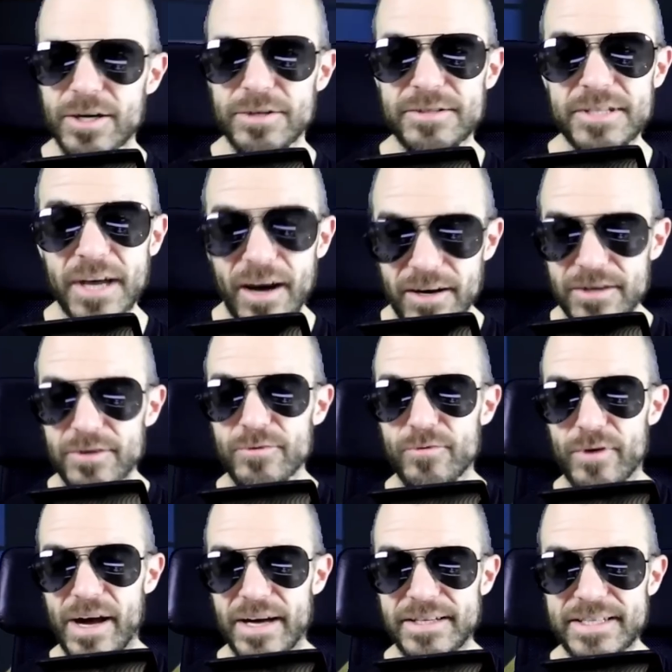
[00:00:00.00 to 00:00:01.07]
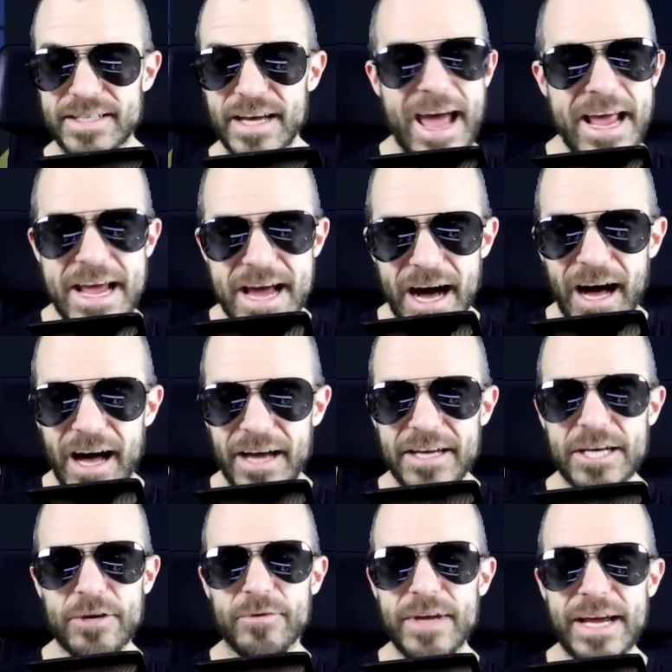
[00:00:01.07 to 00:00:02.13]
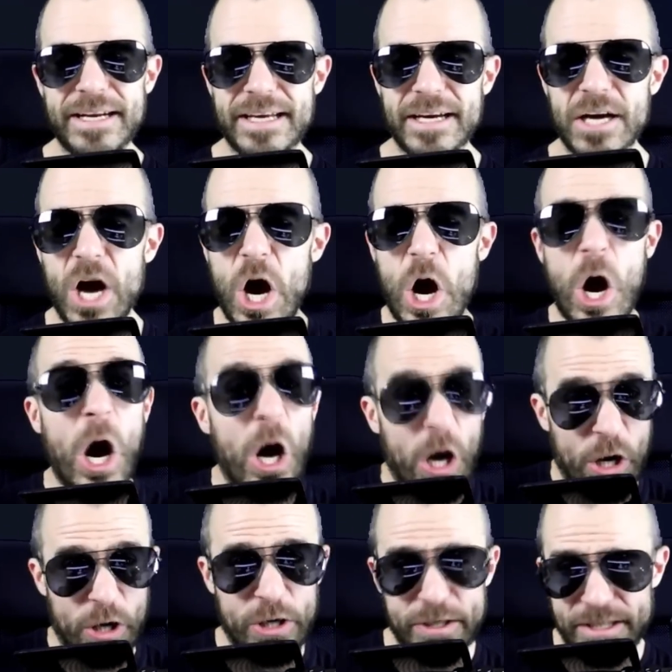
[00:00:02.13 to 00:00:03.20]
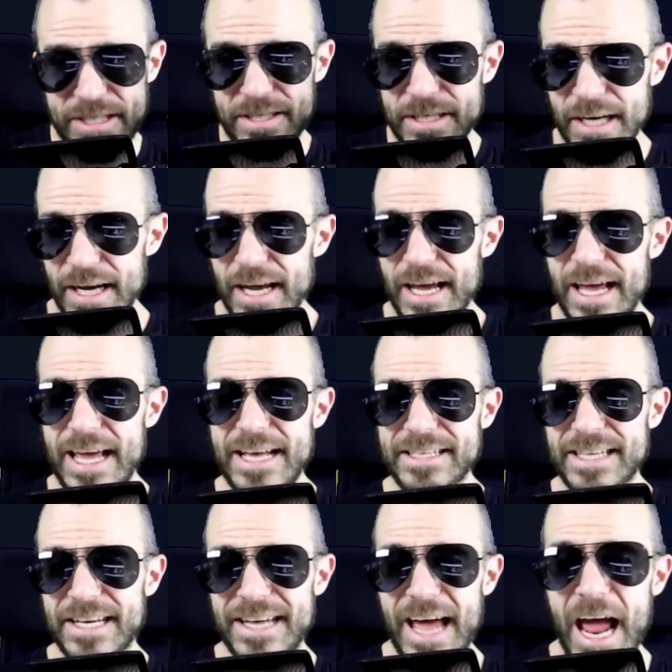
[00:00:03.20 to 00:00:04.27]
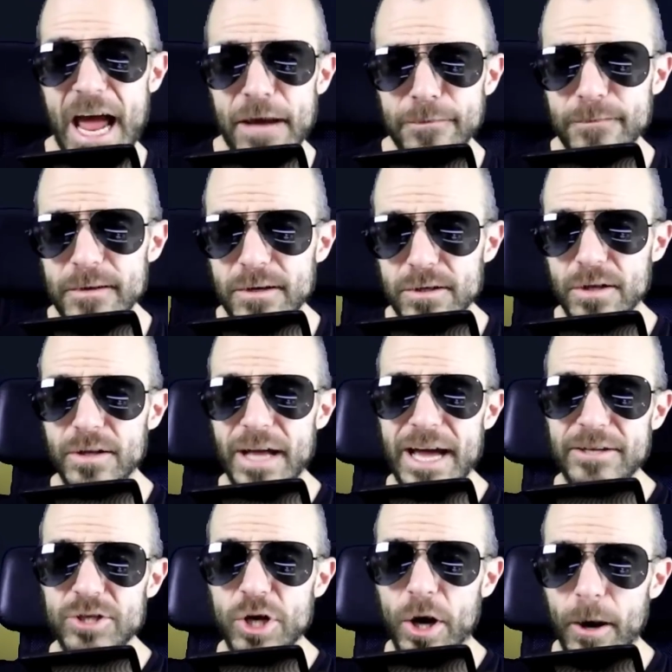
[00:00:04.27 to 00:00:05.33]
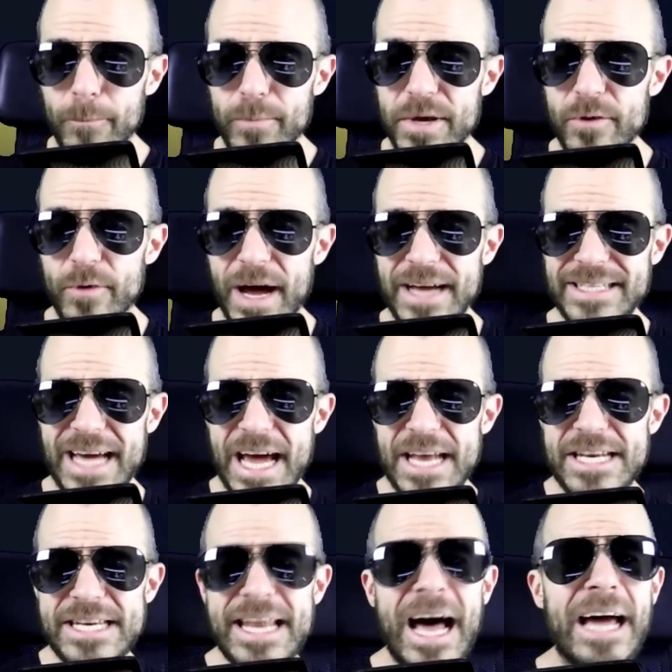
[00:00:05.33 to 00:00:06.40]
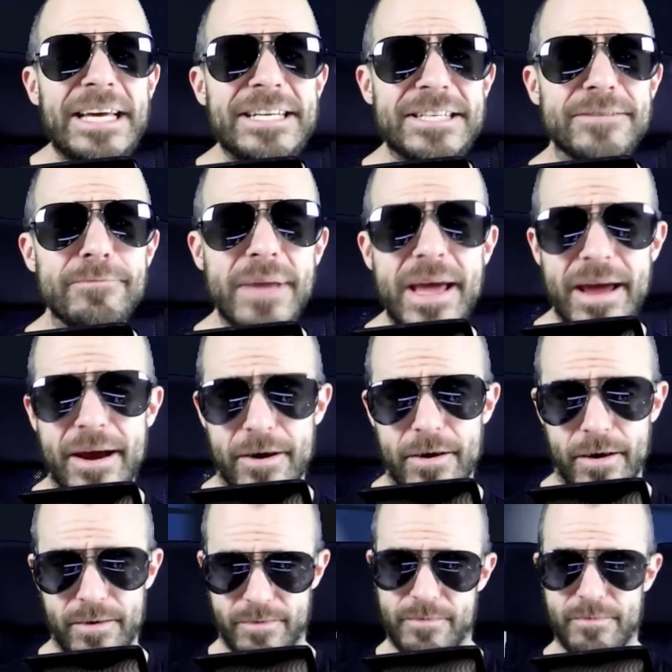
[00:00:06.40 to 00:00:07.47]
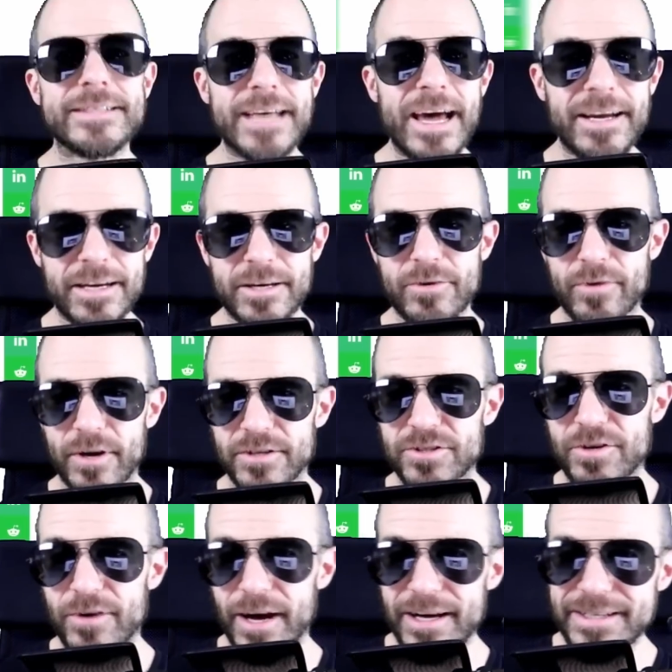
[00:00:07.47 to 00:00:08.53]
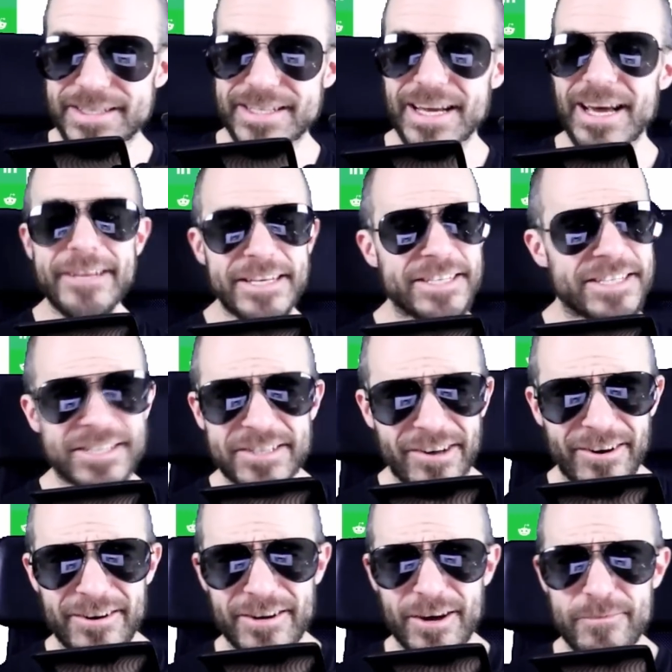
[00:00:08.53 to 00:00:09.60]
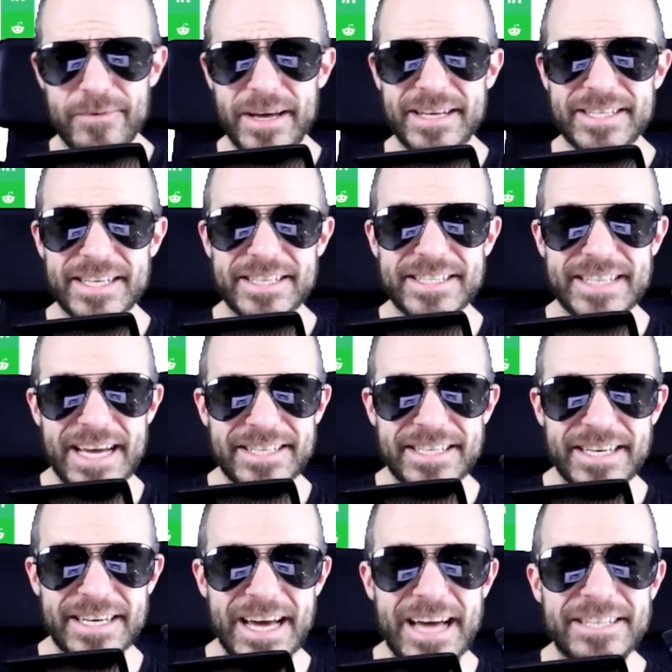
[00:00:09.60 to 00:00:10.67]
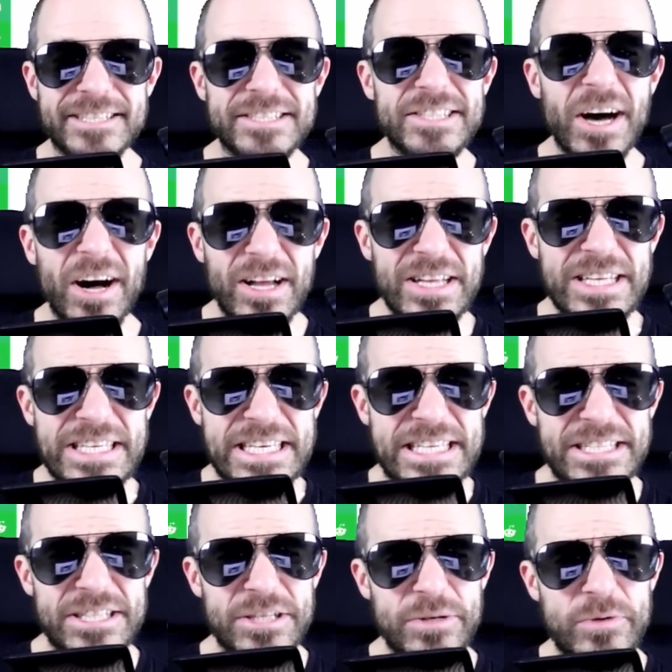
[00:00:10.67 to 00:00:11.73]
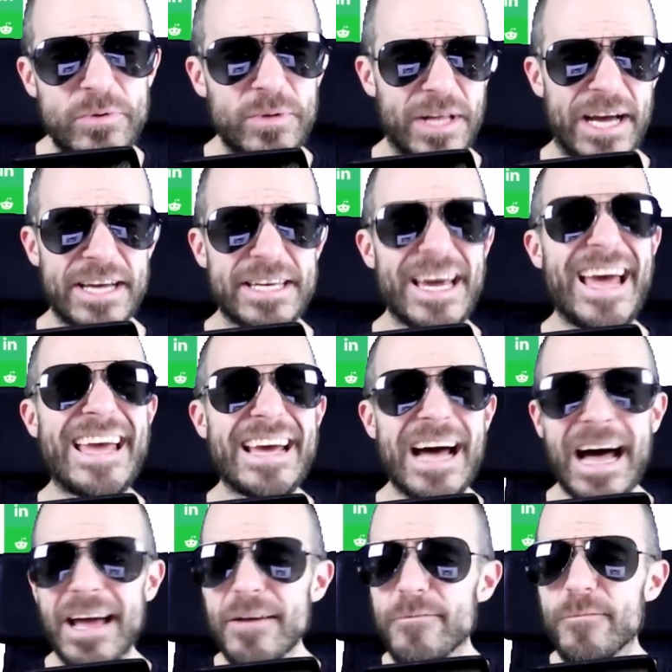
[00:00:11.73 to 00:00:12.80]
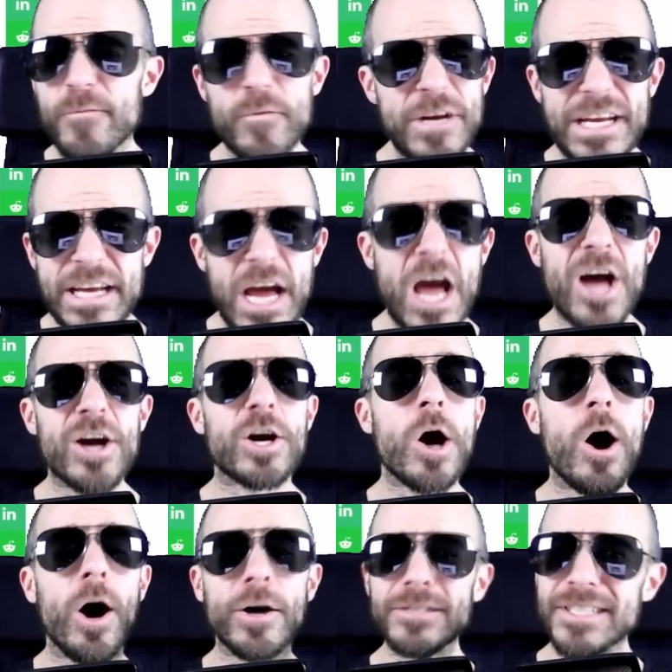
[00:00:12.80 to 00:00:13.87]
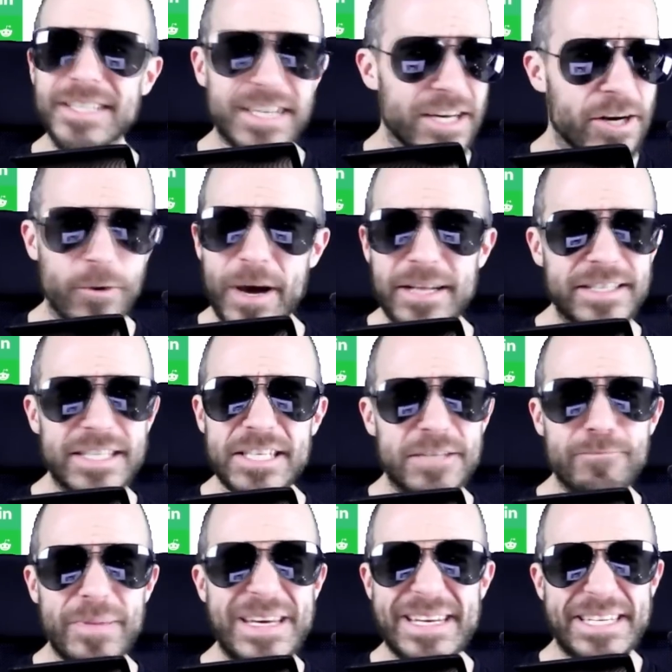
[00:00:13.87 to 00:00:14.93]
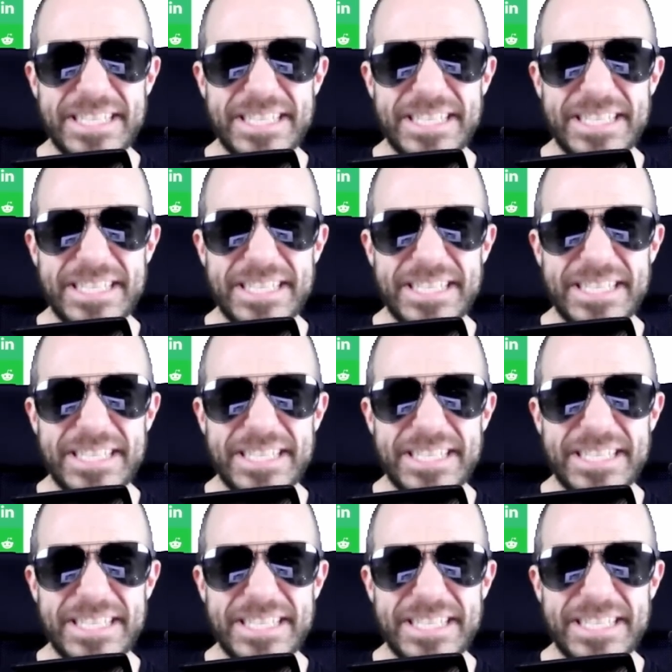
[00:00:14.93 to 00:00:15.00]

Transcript: Kotaku writes, AI creating art is an ethical and copyright nightmare. TechCrunch writes, this startup is setting a DALL-E 2 like AI free. Consequences be